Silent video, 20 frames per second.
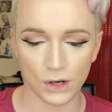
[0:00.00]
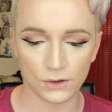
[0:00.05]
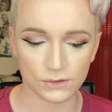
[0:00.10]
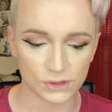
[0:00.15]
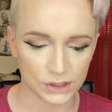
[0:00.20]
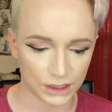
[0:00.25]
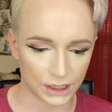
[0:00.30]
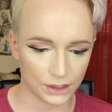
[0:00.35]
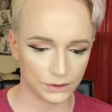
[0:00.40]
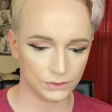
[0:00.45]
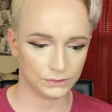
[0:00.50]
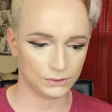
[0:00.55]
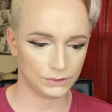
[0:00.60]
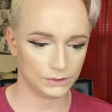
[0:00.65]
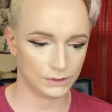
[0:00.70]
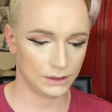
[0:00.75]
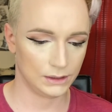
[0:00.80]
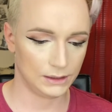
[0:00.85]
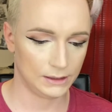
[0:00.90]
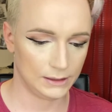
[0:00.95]
you know.
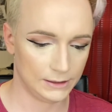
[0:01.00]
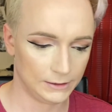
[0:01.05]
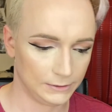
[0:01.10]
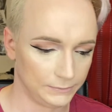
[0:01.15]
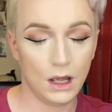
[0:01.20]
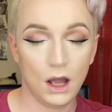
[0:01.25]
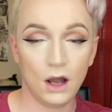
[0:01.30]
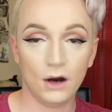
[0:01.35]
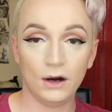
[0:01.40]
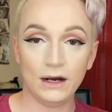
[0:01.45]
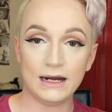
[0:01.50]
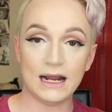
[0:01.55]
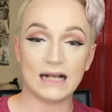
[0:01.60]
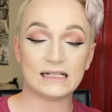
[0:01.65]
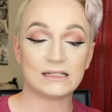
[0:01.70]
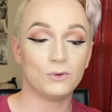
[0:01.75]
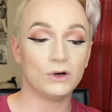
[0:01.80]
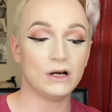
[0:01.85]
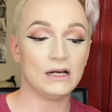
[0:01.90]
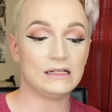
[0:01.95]
All right, next we're
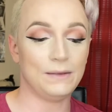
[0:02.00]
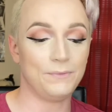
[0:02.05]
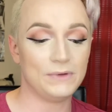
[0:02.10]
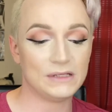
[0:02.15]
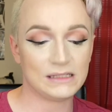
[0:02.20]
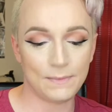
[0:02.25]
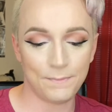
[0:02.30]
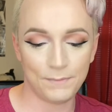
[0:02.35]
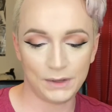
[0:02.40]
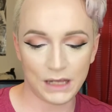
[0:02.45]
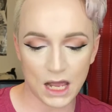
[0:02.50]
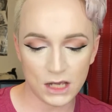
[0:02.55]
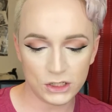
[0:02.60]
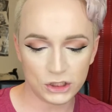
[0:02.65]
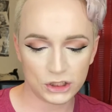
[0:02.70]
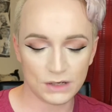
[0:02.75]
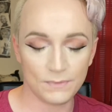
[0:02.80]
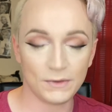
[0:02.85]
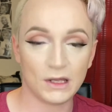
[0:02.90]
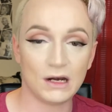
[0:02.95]
going to dip in some blush.
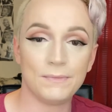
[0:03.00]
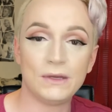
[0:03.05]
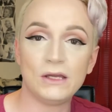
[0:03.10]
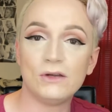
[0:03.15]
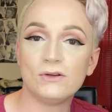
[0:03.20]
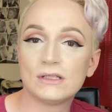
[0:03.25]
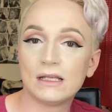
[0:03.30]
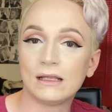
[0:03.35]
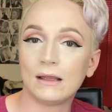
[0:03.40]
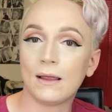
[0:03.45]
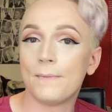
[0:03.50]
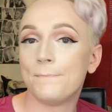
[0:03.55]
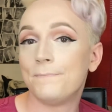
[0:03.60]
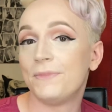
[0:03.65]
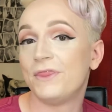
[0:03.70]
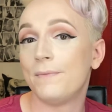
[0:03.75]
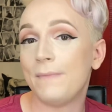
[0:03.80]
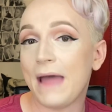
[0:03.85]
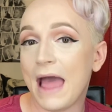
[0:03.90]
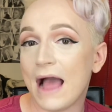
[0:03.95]
I'm going to be using the
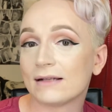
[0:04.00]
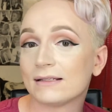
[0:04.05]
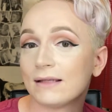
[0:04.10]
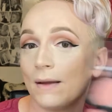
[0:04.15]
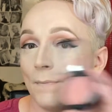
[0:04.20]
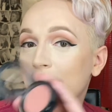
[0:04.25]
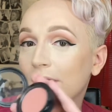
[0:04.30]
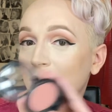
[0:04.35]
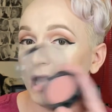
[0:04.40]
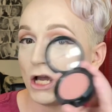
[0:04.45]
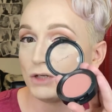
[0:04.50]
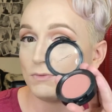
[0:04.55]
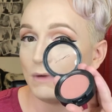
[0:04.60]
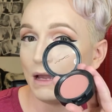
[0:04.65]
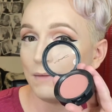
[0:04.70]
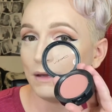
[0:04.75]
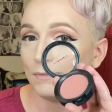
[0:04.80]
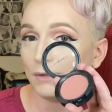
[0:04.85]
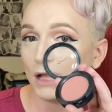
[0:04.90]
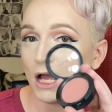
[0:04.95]
MAC Blush Baby
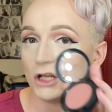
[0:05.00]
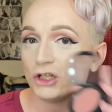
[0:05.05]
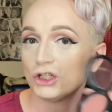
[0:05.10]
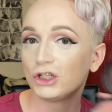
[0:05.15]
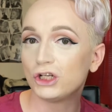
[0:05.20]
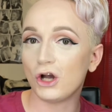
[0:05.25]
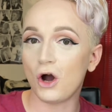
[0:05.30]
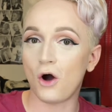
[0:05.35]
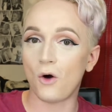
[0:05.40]
Blush to go